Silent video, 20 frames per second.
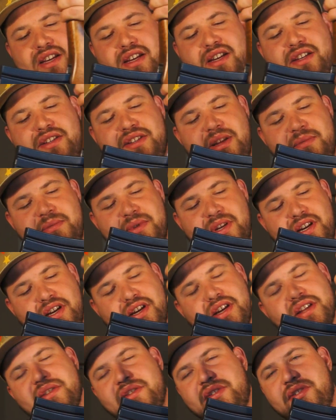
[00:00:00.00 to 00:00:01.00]
Something to
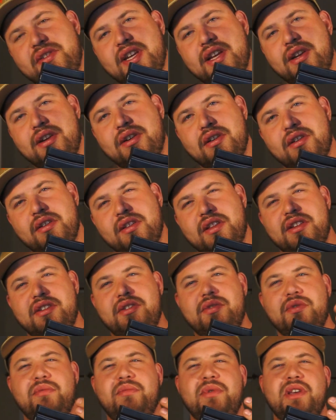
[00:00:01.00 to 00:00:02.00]
consider.
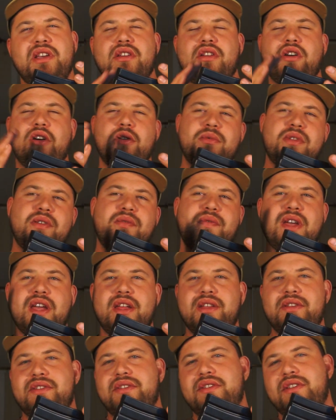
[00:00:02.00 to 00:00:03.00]
This would be in home
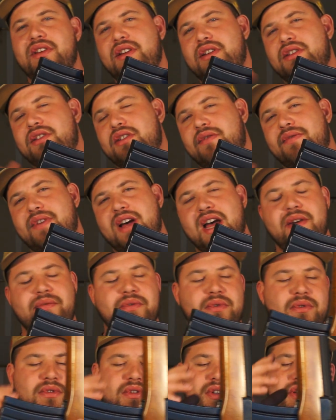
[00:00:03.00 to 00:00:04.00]
defense and
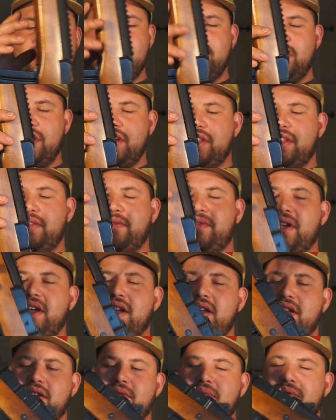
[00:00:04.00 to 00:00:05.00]
survival and shit hit the
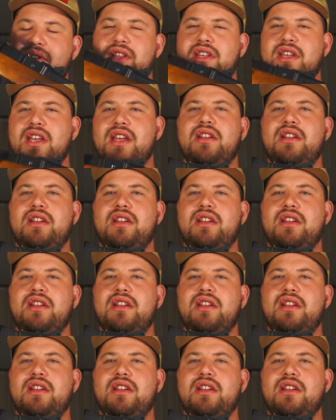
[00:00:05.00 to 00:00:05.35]
fan and really,